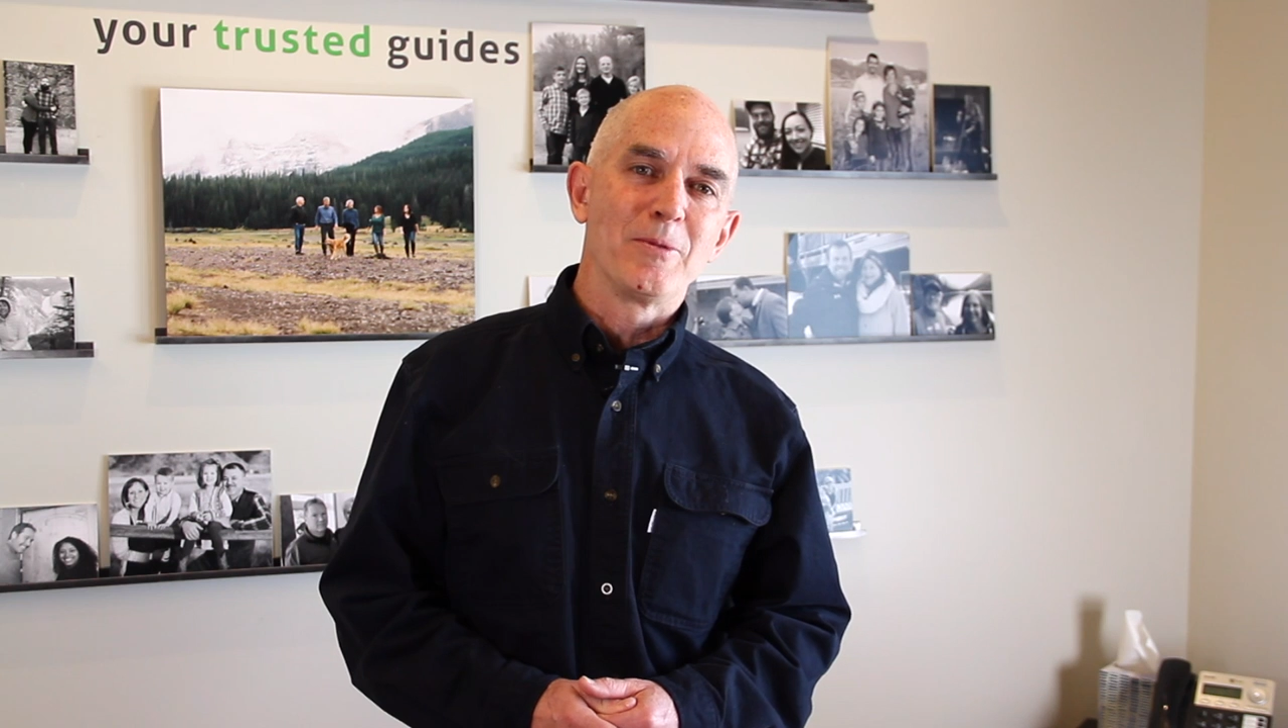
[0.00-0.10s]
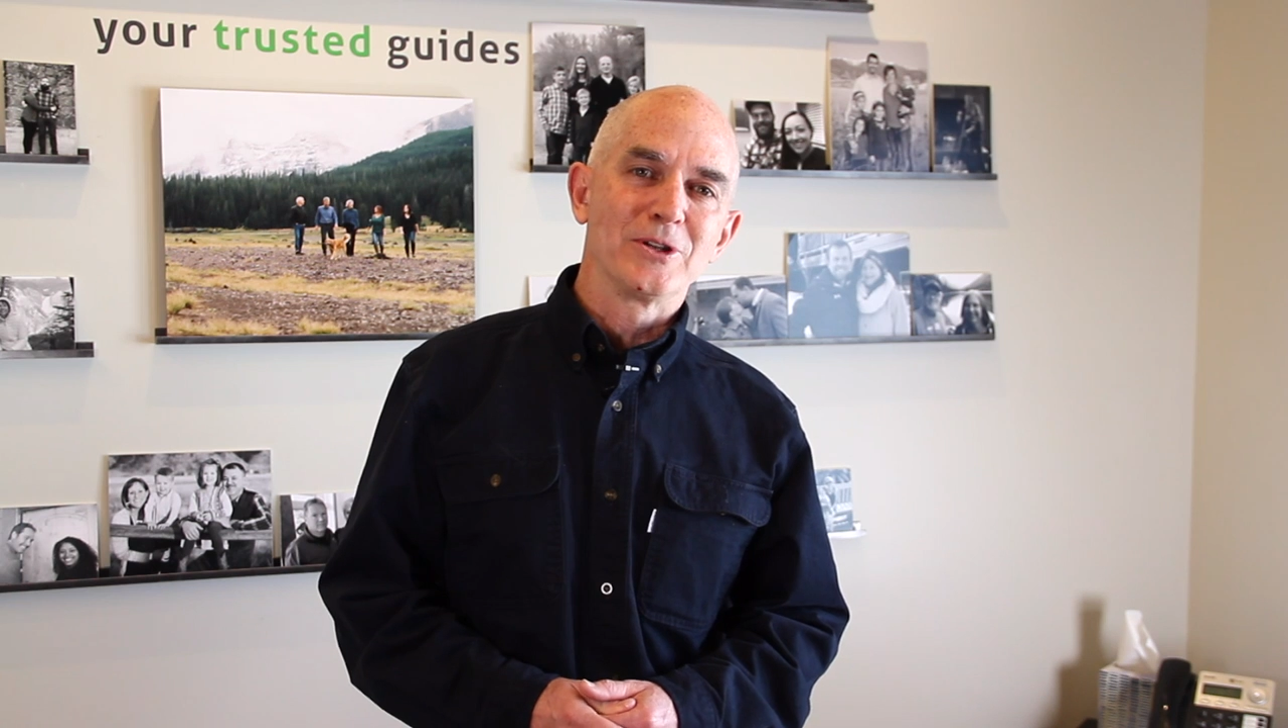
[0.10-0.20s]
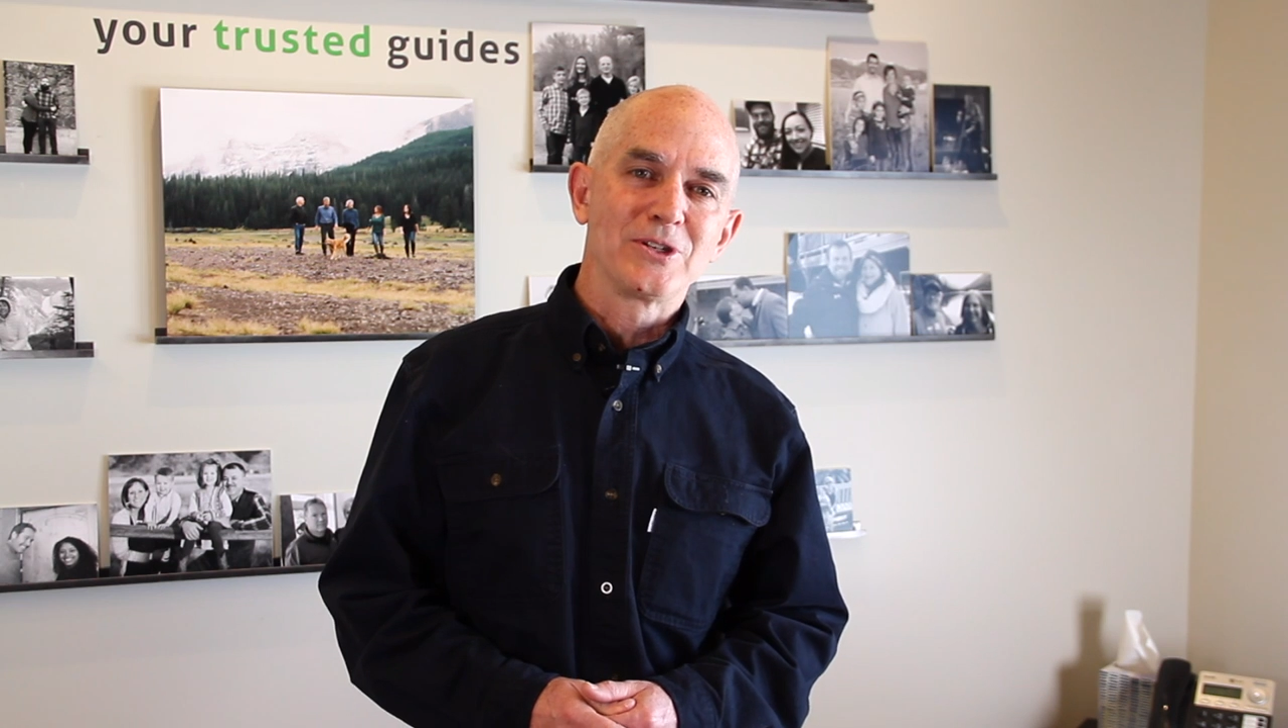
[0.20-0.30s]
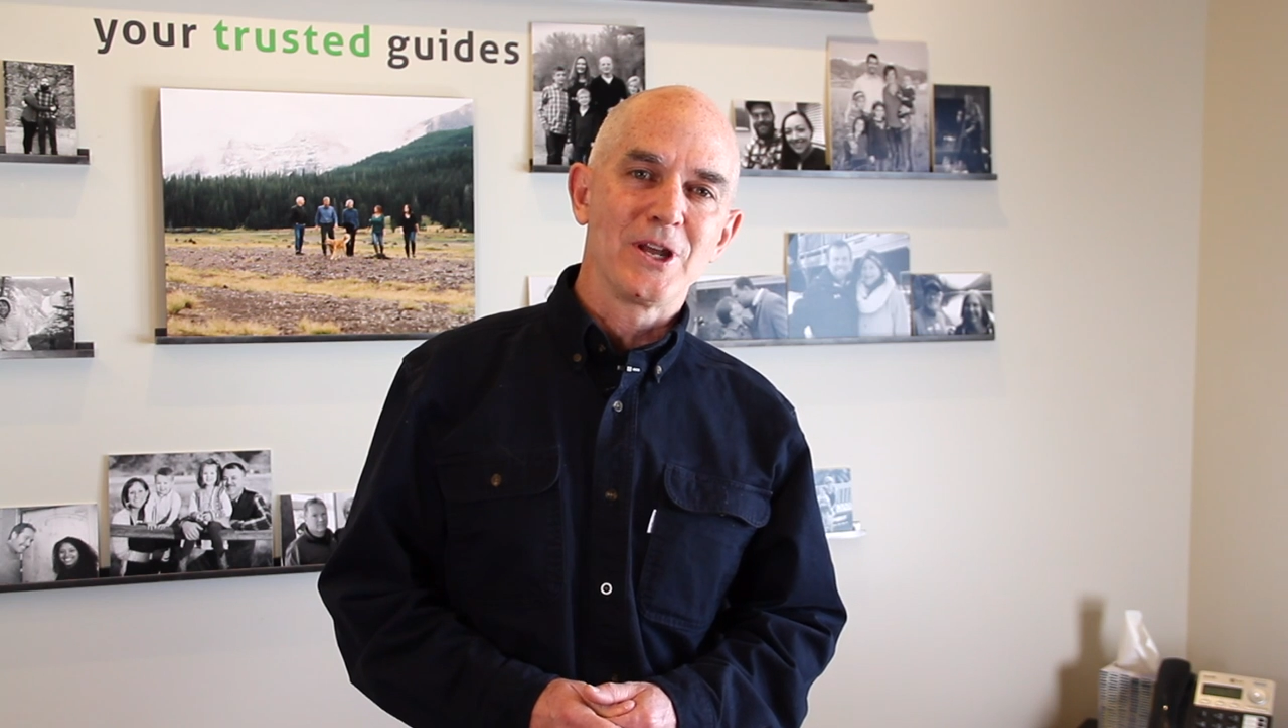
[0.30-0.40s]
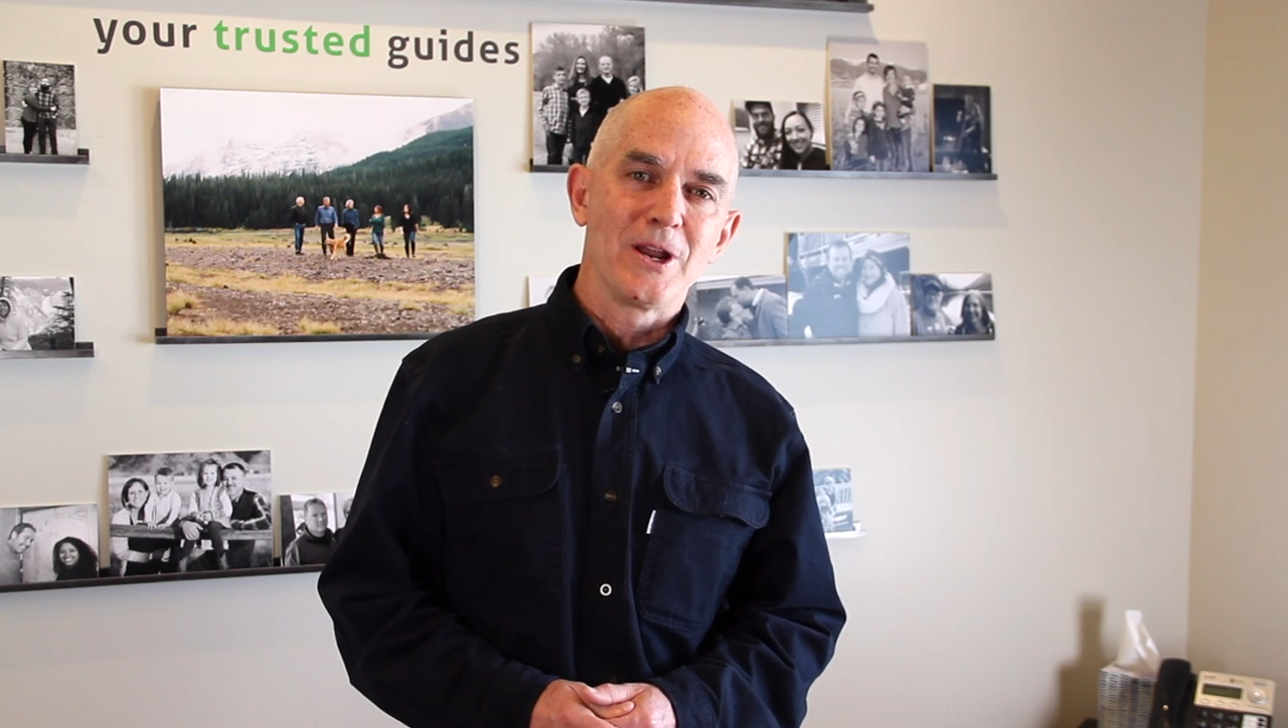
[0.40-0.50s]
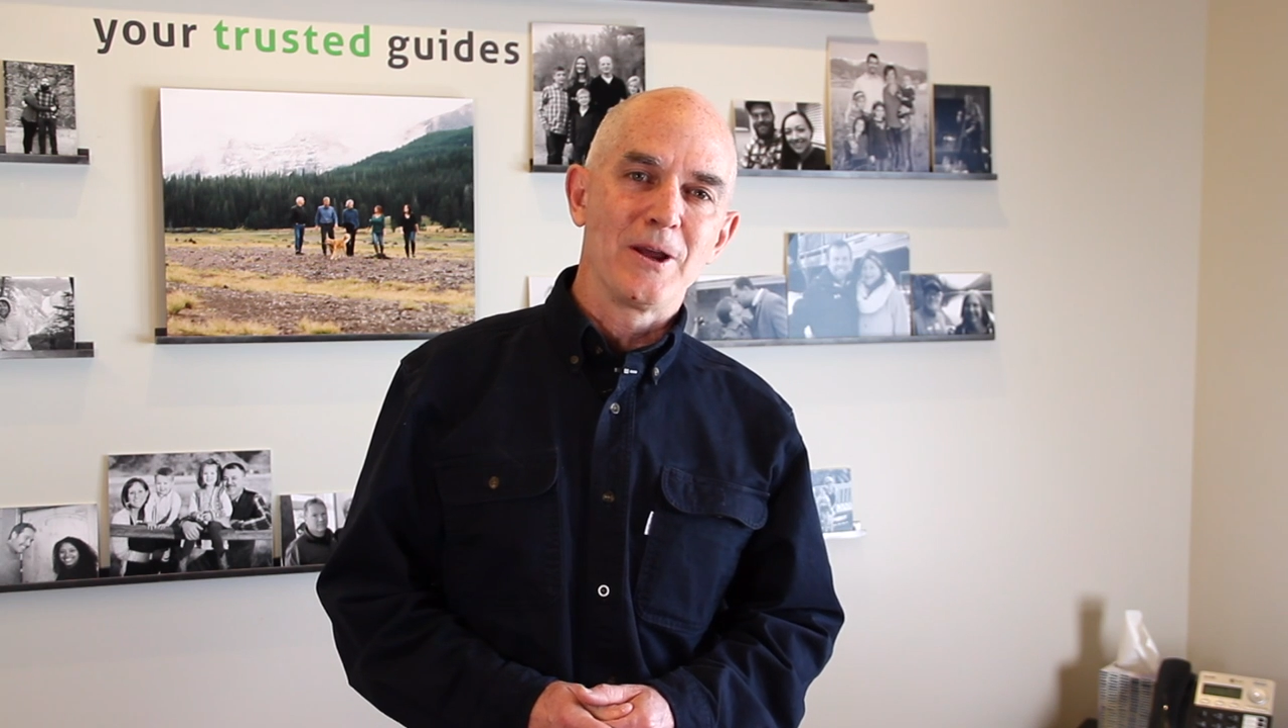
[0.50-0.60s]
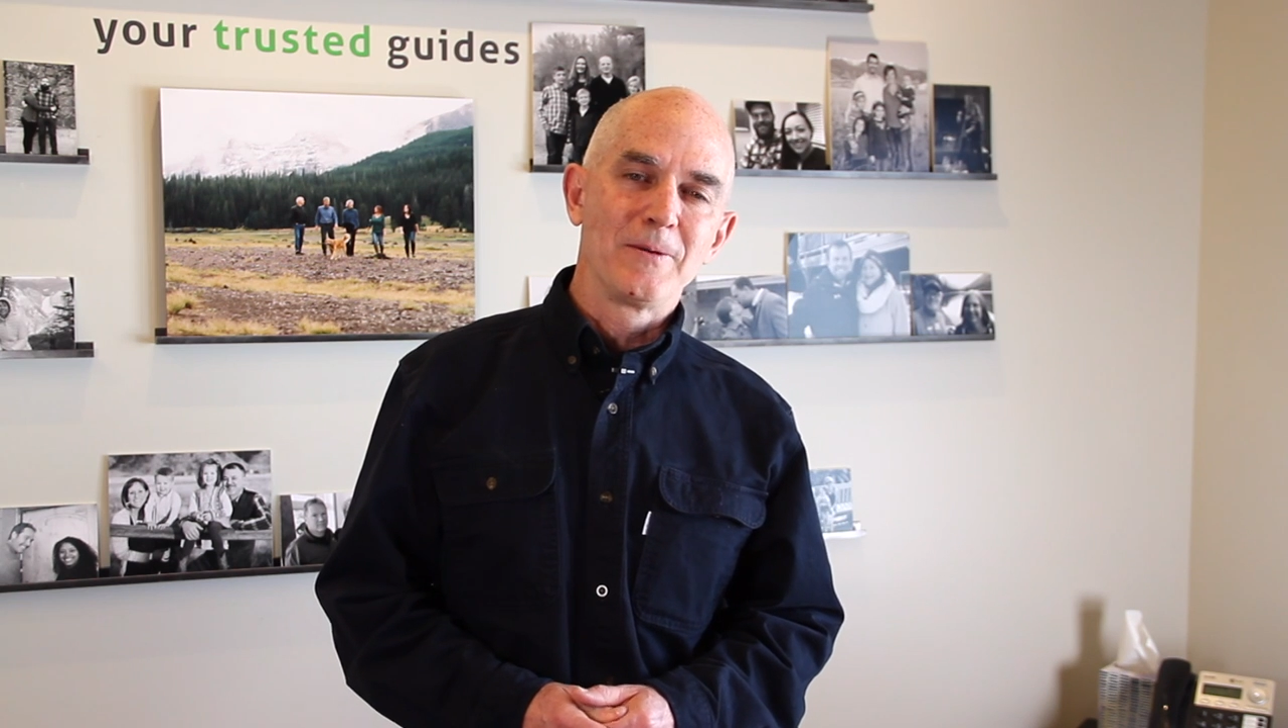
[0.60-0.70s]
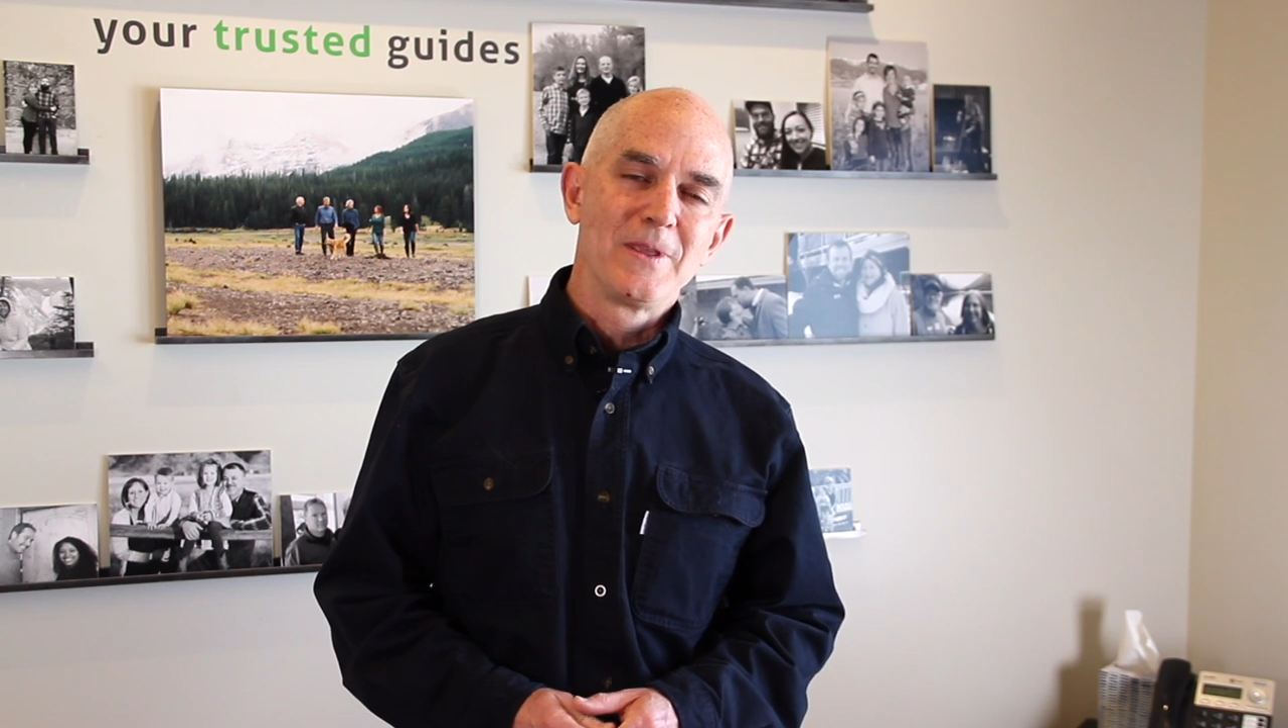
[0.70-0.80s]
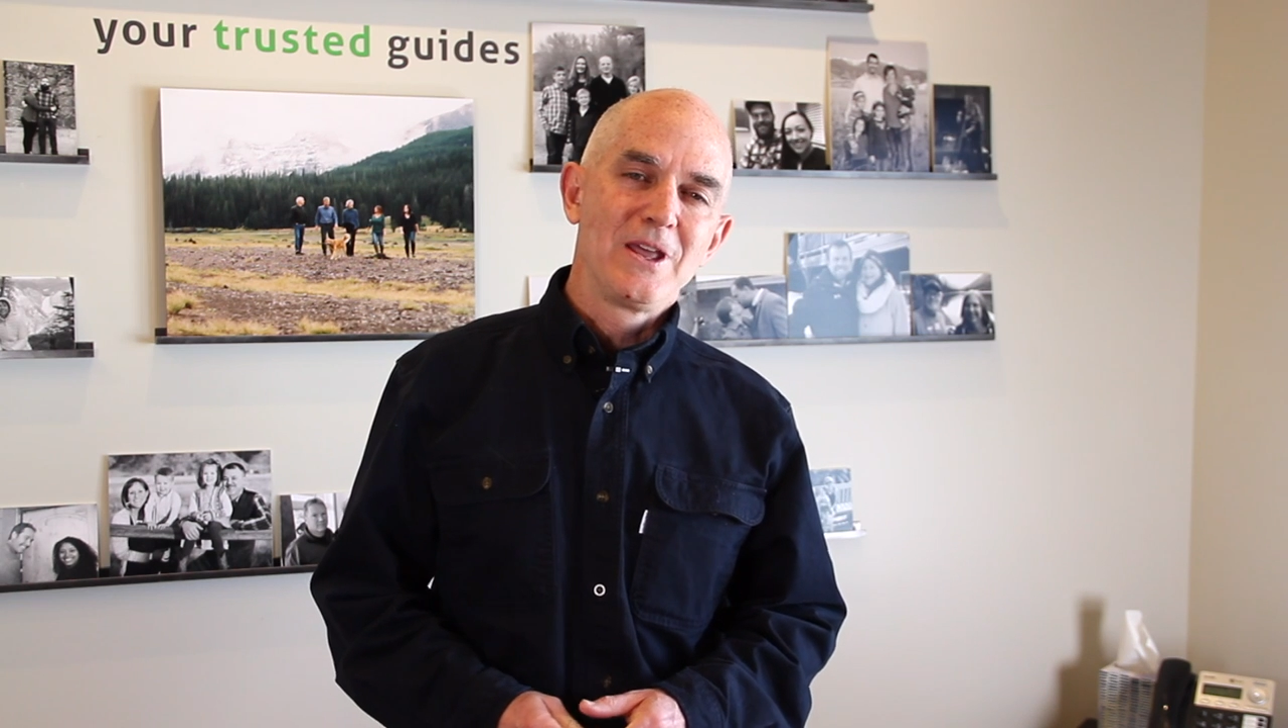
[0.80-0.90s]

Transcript: Montana.